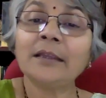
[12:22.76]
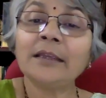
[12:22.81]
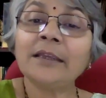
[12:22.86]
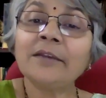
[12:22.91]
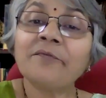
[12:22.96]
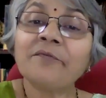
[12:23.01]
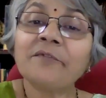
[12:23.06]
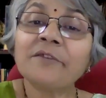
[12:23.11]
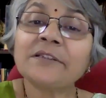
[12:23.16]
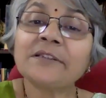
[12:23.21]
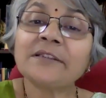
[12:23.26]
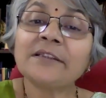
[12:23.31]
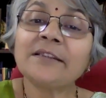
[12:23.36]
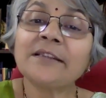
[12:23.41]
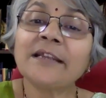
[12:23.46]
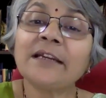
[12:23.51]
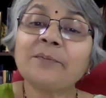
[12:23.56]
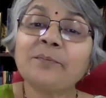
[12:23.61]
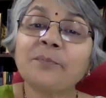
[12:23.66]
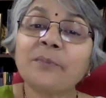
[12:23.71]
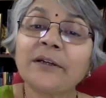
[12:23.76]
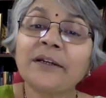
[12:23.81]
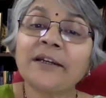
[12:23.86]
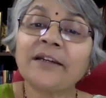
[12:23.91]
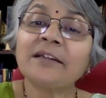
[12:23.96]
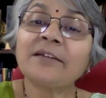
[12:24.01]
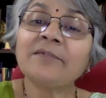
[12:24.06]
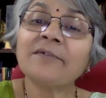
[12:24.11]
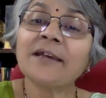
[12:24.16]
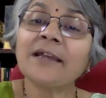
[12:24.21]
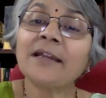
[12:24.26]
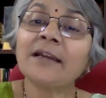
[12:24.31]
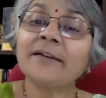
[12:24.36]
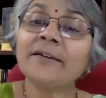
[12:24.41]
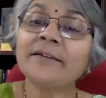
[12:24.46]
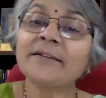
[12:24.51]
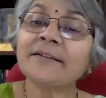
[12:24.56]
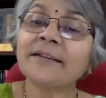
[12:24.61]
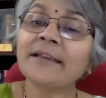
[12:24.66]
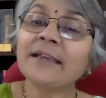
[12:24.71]
if we see that predictive
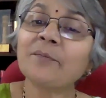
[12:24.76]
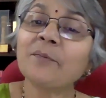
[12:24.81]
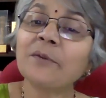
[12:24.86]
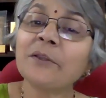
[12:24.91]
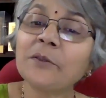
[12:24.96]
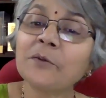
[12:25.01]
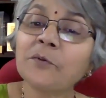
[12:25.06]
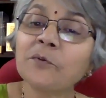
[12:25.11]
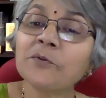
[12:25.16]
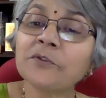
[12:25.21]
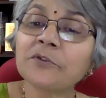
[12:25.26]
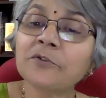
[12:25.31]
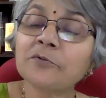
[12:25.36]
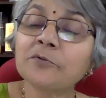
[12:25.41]
analytics can be used